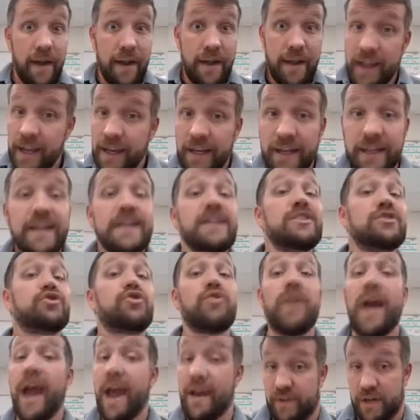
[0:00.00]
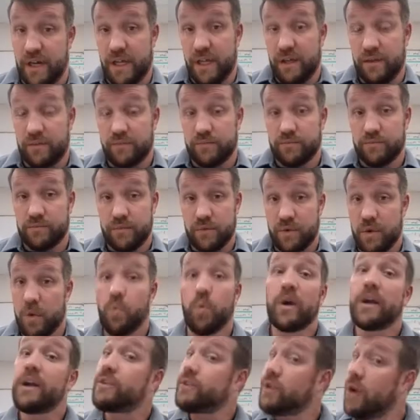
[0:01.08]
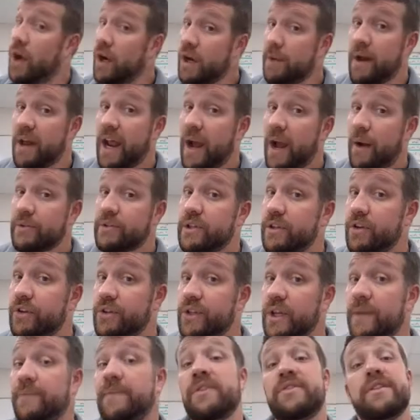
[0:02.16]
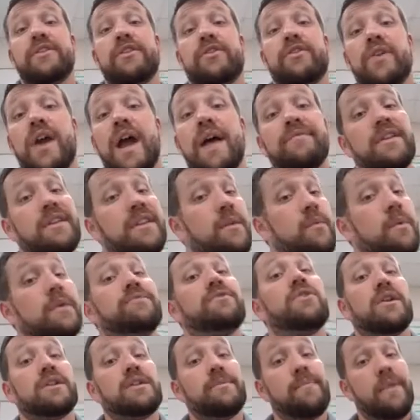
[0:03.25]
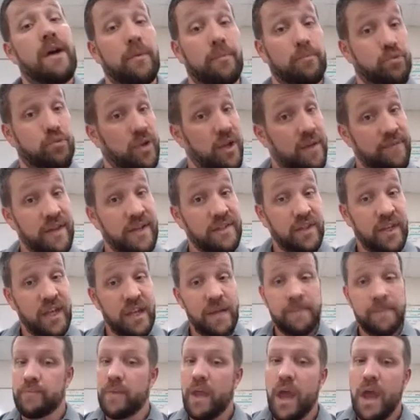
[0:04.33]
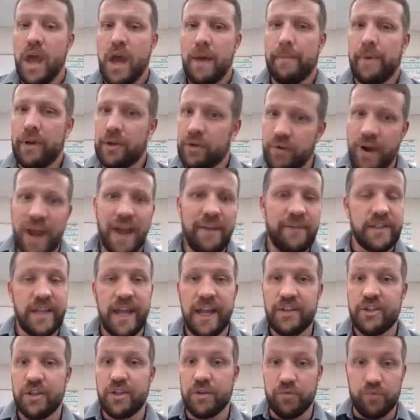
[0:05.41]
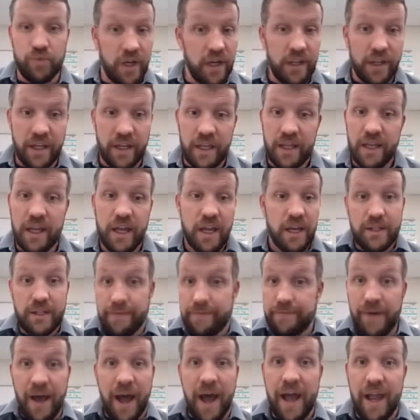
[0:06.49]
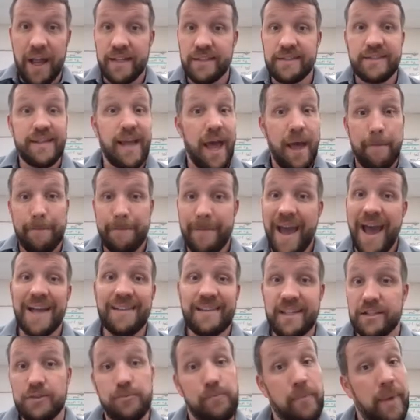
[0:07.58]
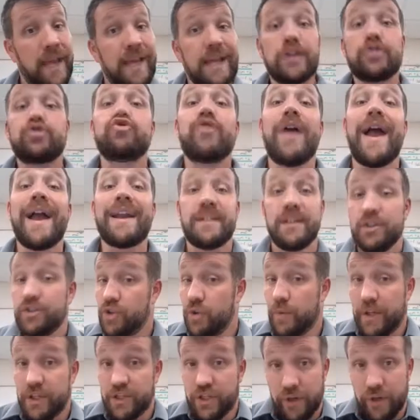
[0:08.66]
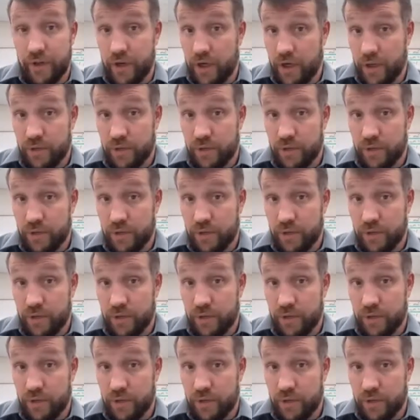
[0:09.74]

It is gravity. We're going to talk about how it's a little different than the gravity that we've talked about previously, but gravitation really defines masses being attracted to each other.